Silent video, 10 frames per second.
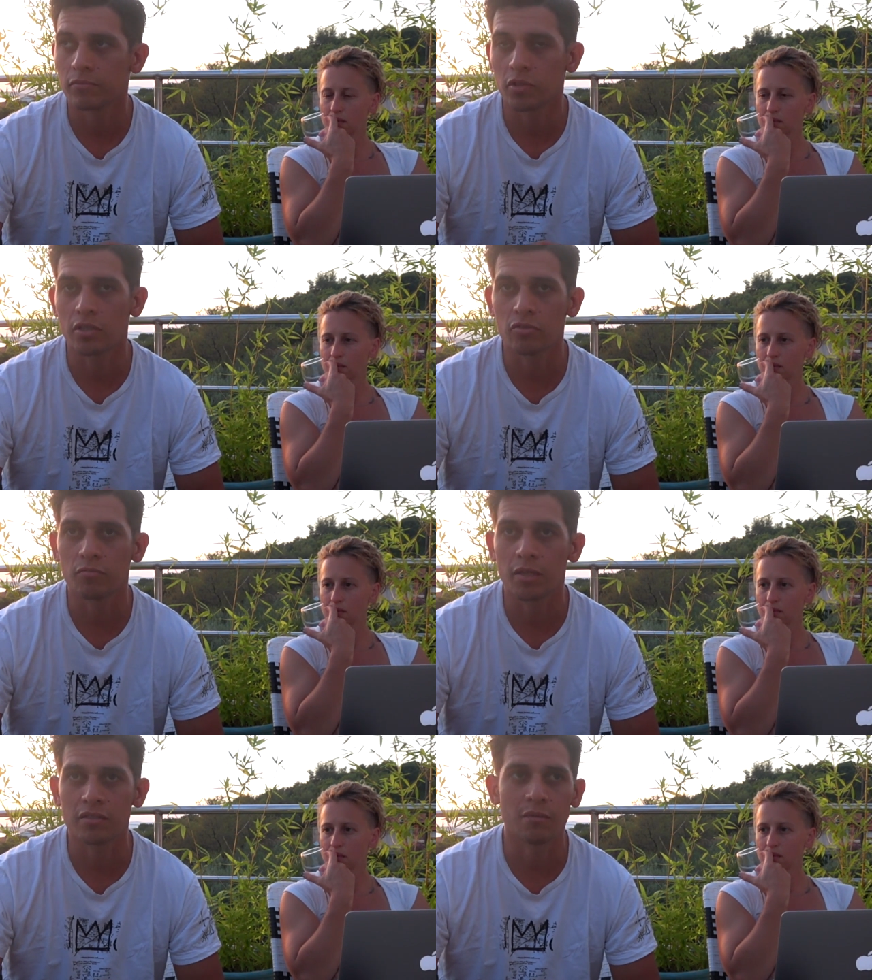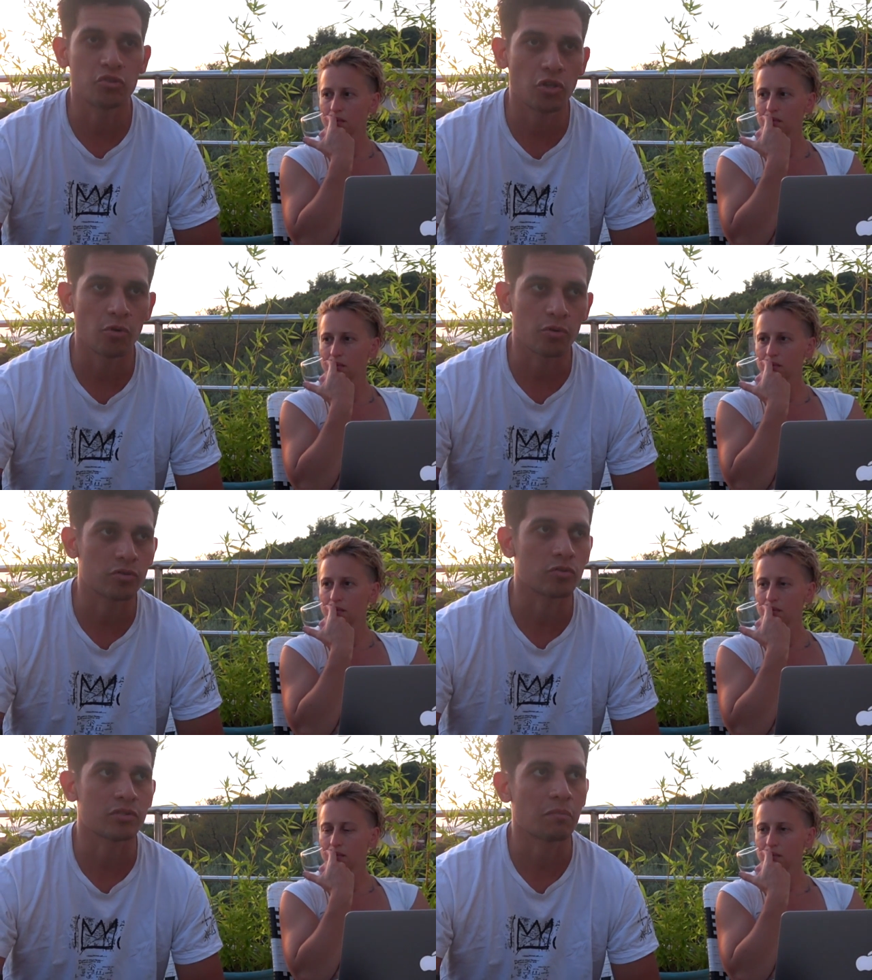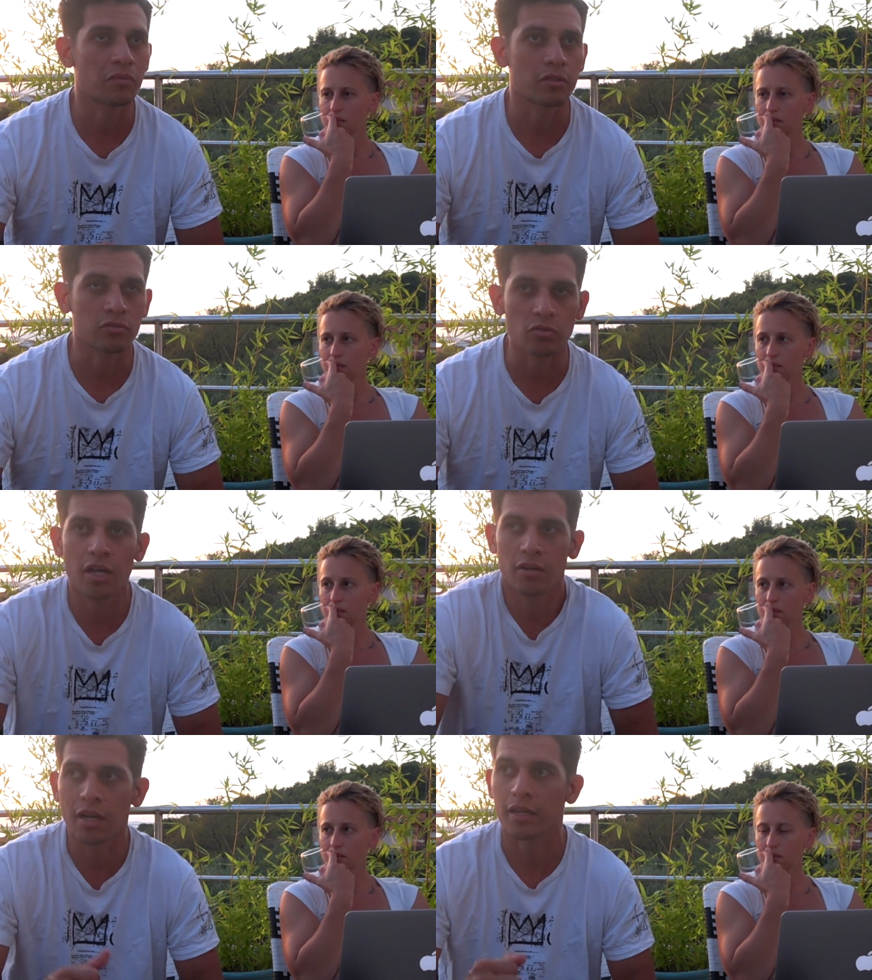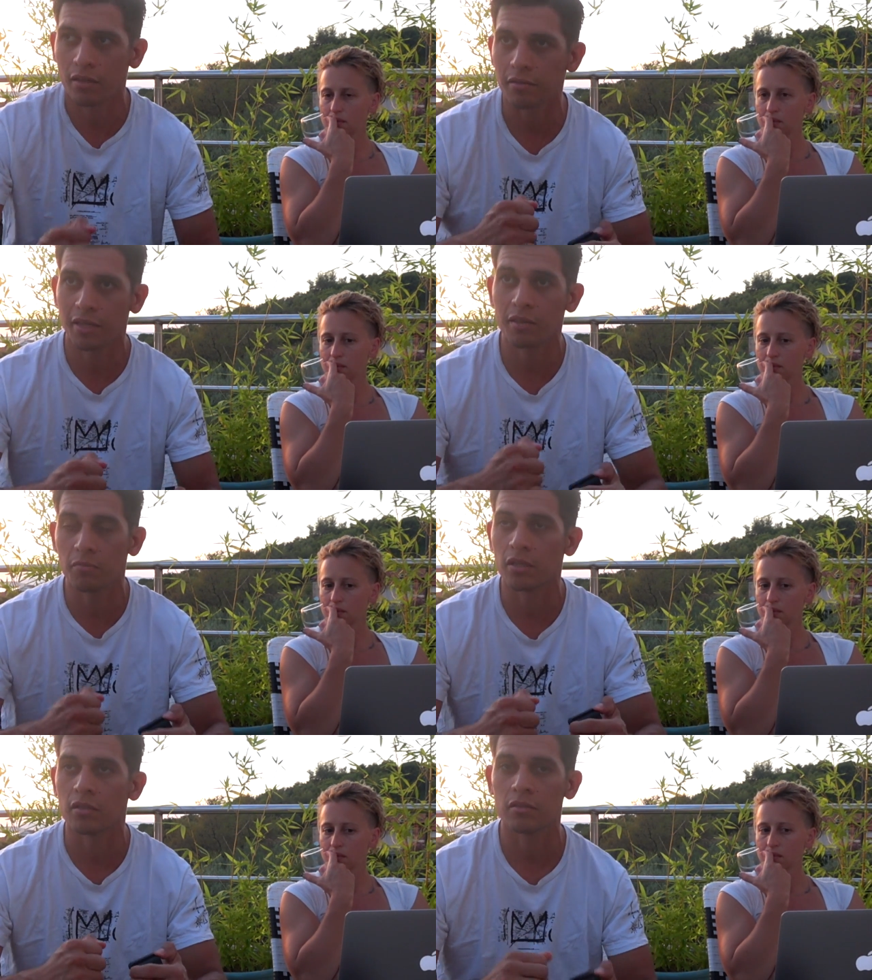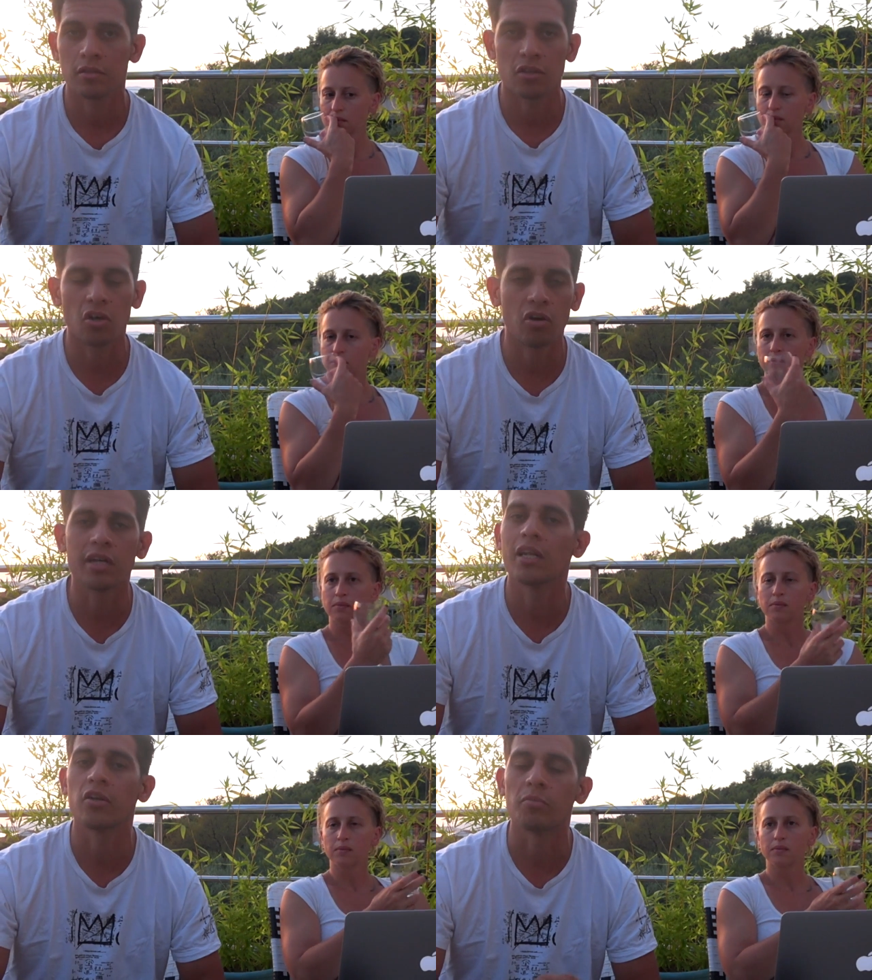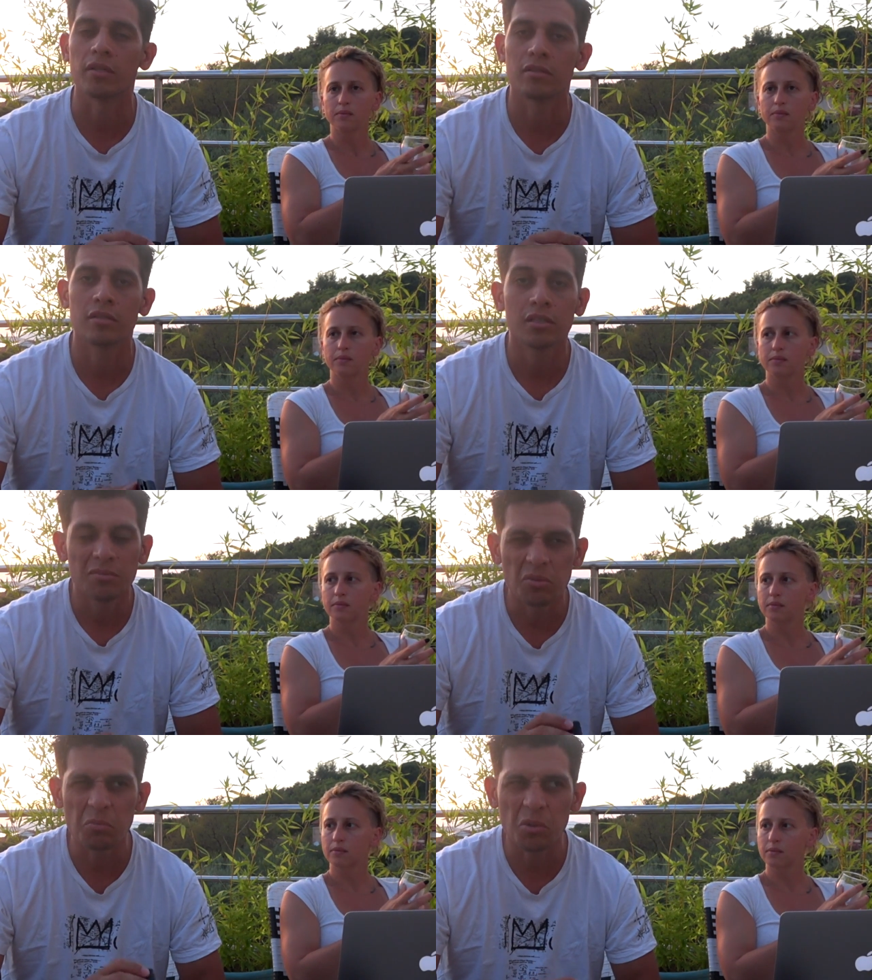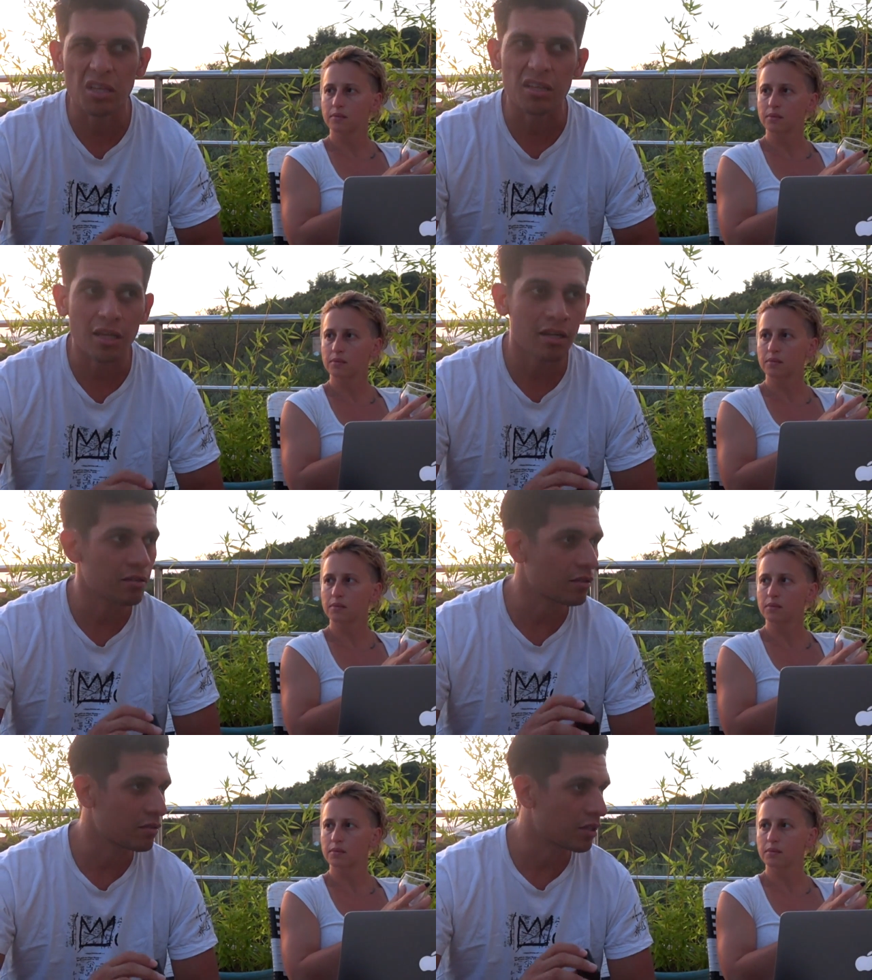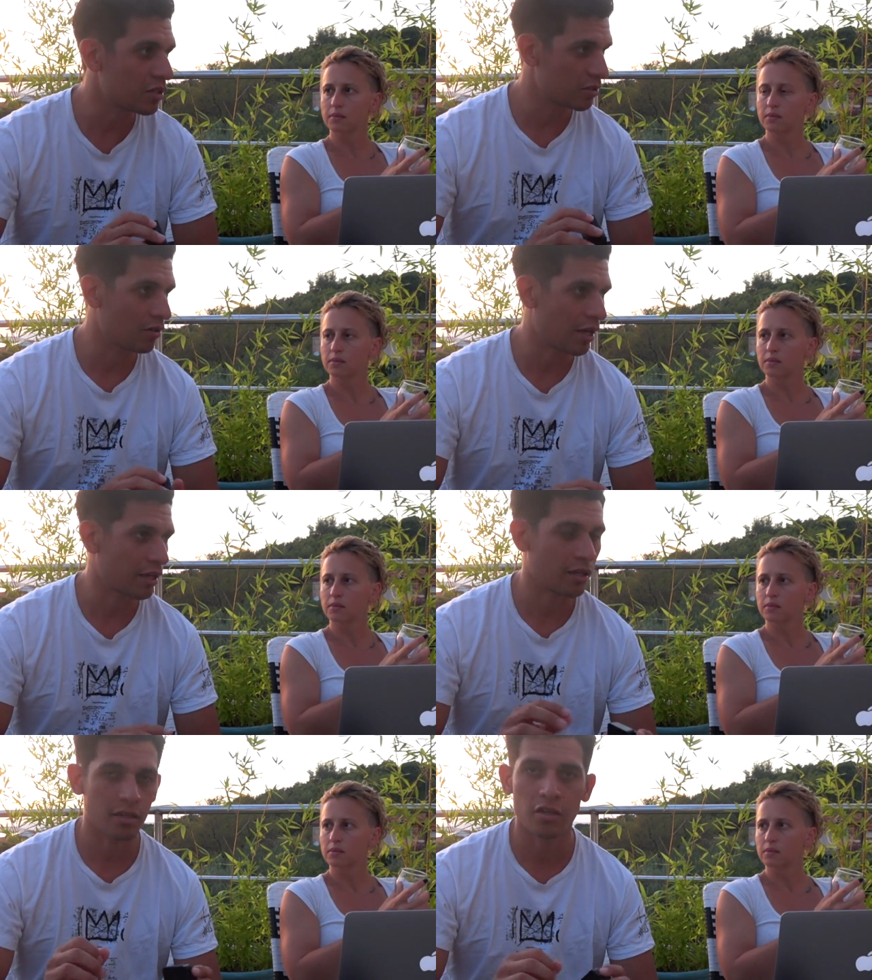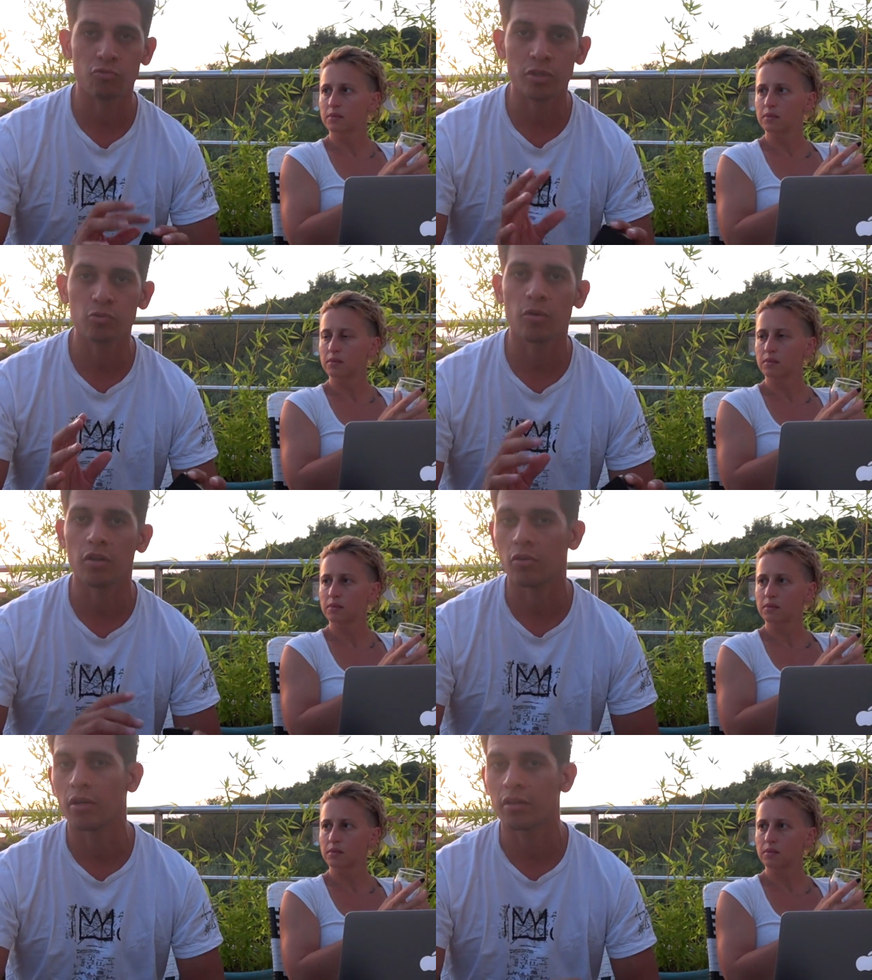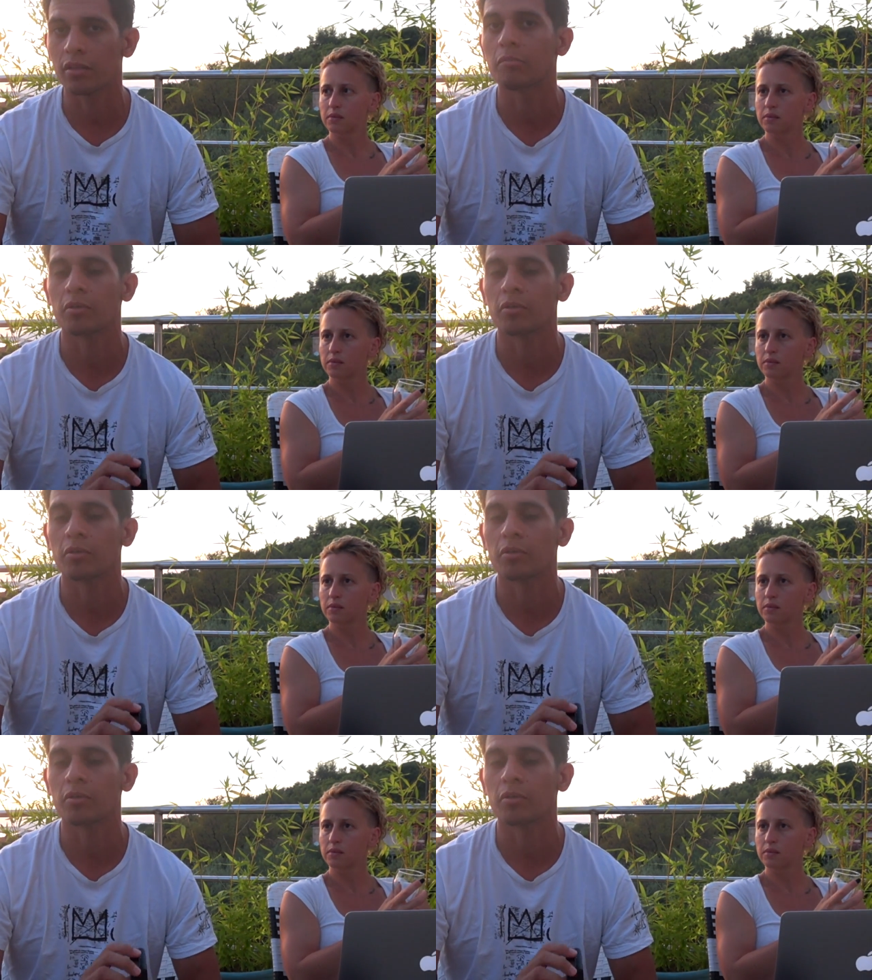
Speaker 1: try to make some jokes or something to kind of like get me going a little bit but more than that there is no like a ritual or anything in